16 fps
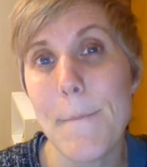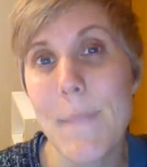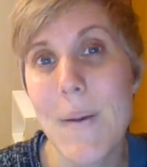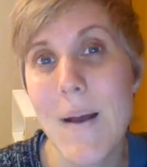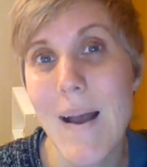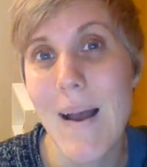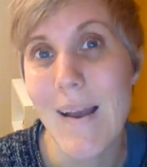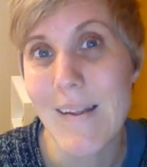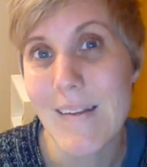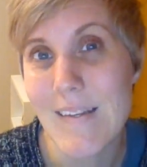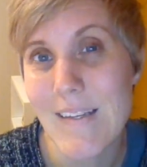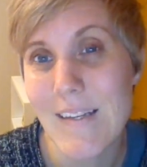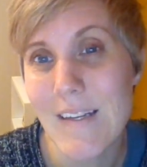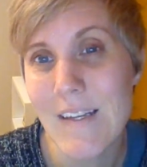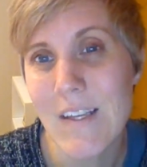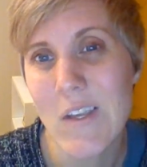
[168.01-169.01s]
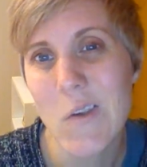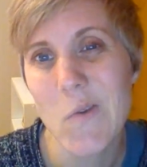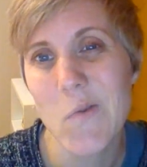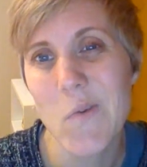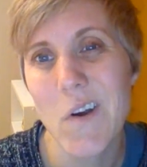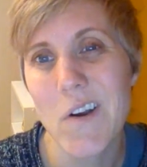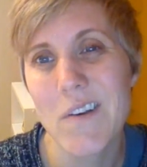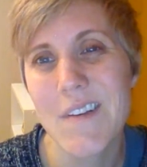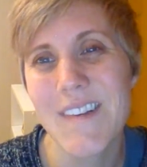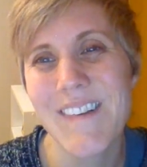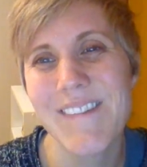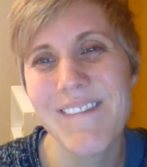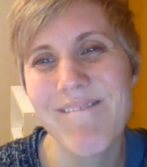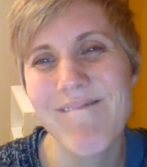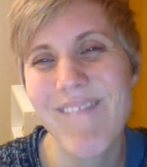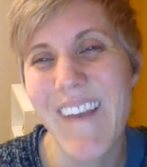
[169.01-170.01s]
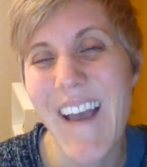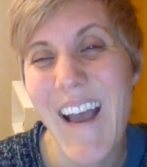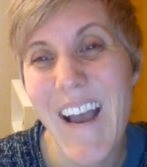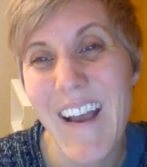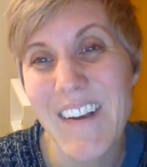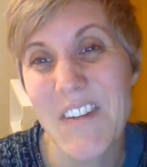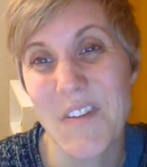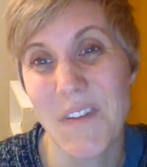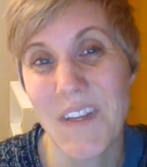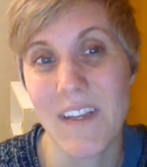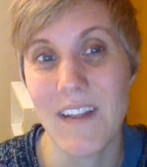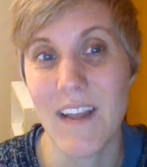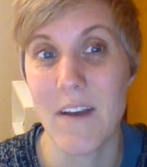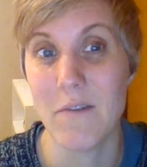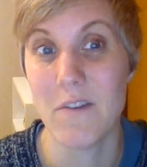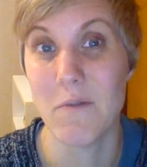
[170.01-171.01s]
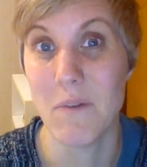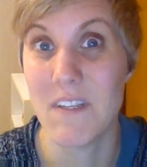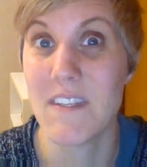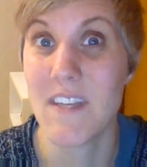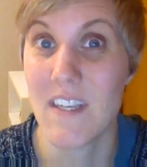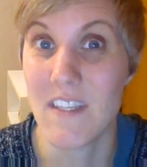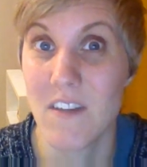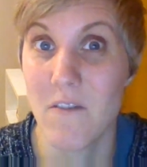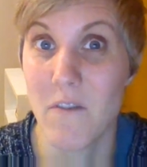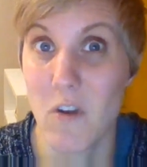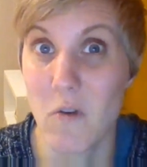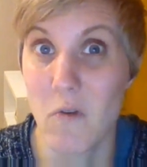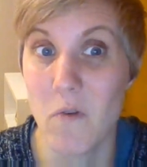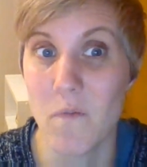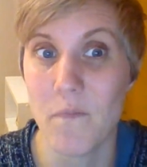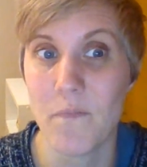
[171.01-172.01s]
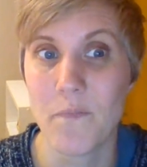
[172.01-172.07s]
But you aren't actually allowed to reassess your view.